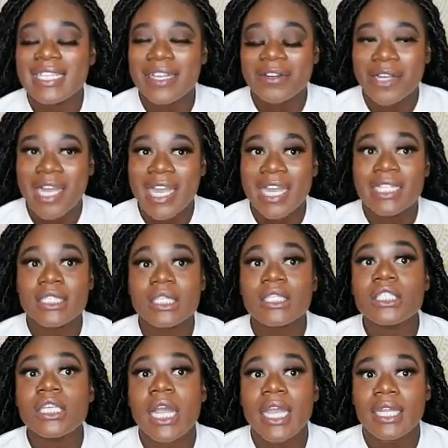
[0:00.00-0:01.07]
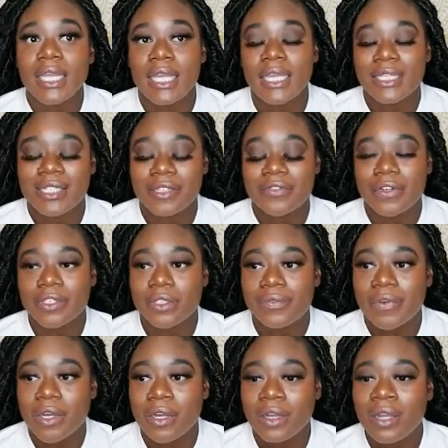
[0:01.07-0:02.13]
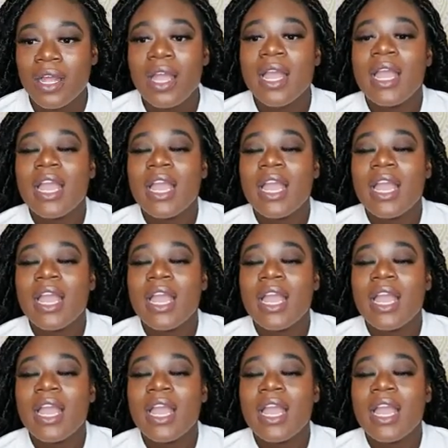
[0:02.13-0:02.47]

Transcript: Okay, it's in Chinese, first of all,